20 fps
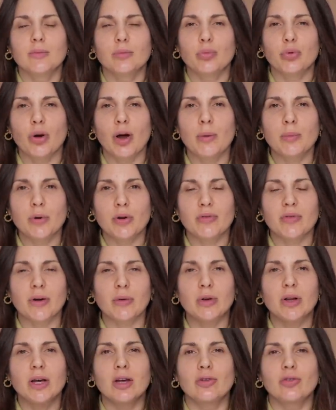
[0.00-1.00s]
primer,
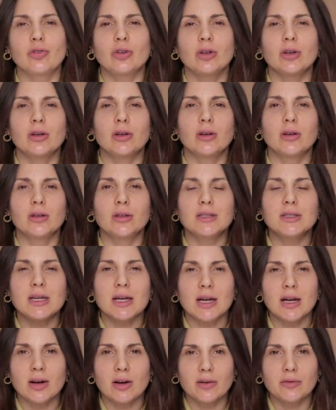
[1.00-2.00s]
foundation,
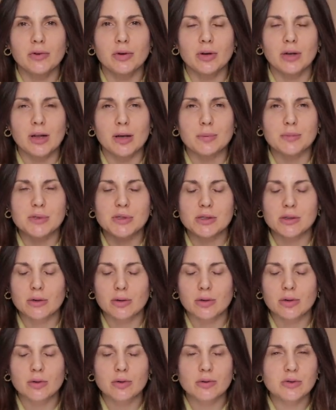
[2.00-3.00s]
take care of your lips.
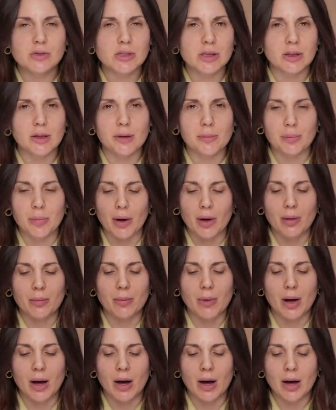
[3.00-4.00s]
Use a lip
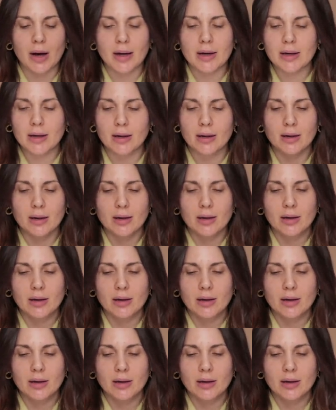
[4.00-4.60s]
balm. I